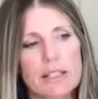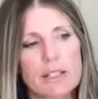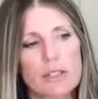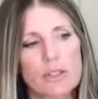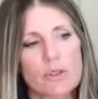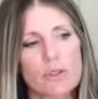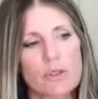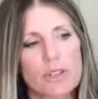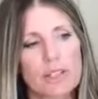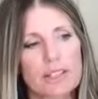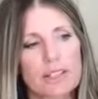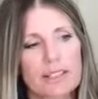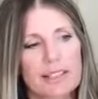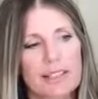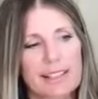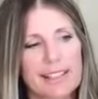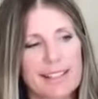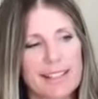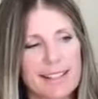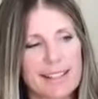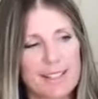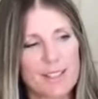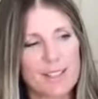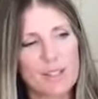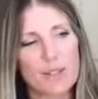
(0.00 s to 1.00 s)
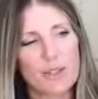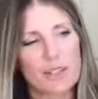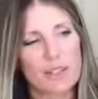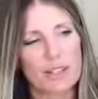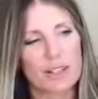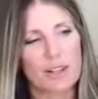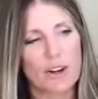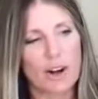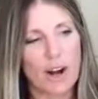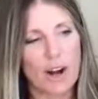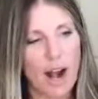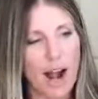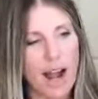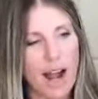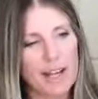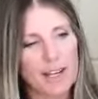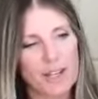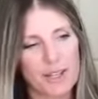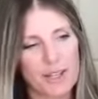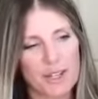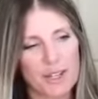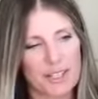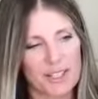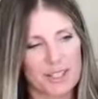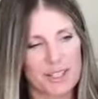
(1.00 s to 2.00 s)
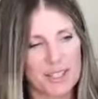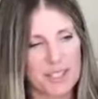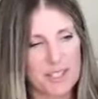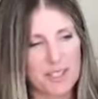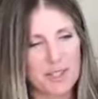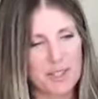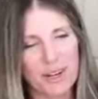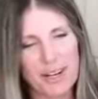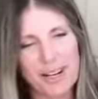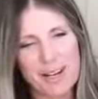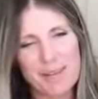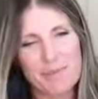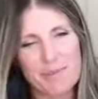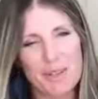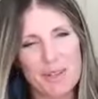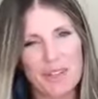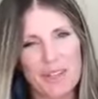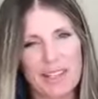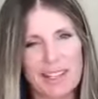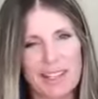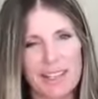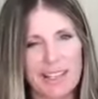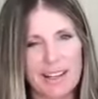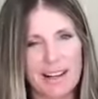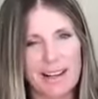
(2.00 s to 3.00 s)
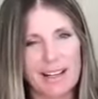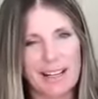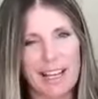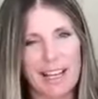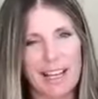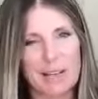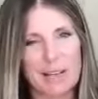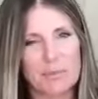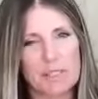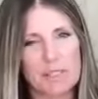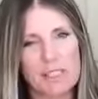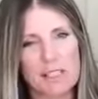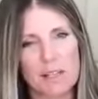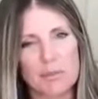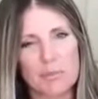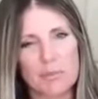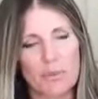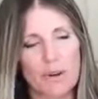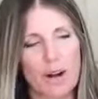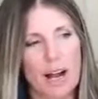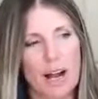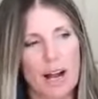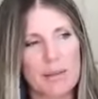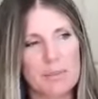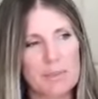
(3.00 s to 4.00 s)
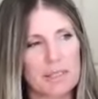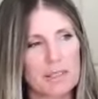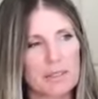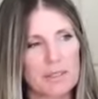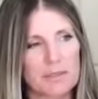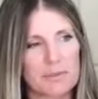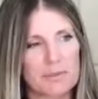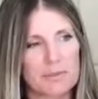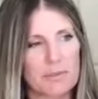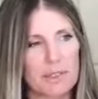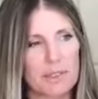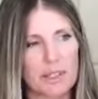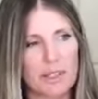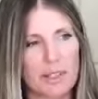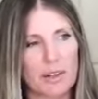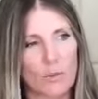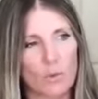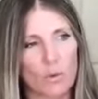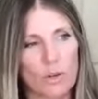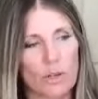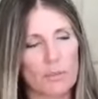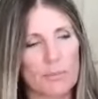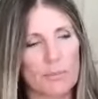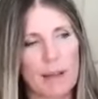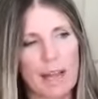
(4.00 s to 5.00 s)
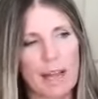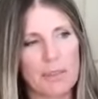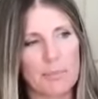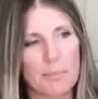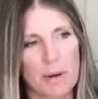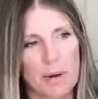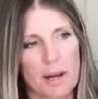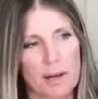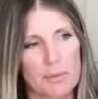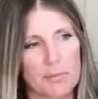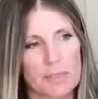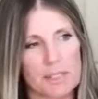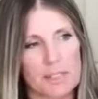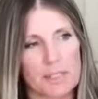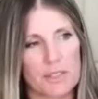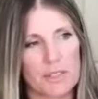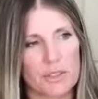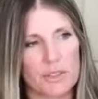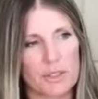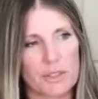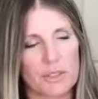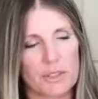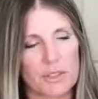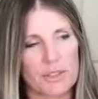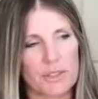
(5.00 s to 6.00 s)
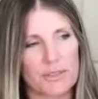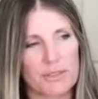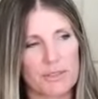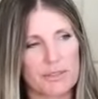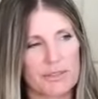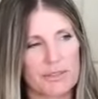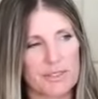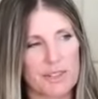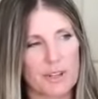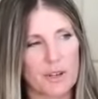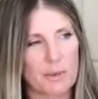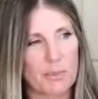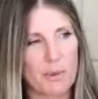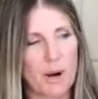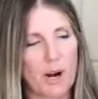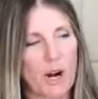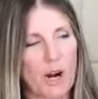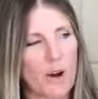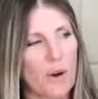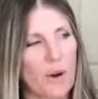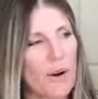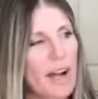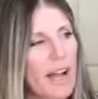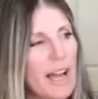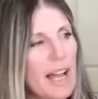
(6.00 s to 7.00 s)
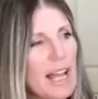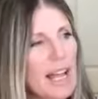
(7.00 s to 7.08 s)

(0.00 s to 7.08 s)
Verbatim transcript: you can kick, you can cry, you can scream, you can get on Amazon Prime and order bath bombs till there's no tomorrow,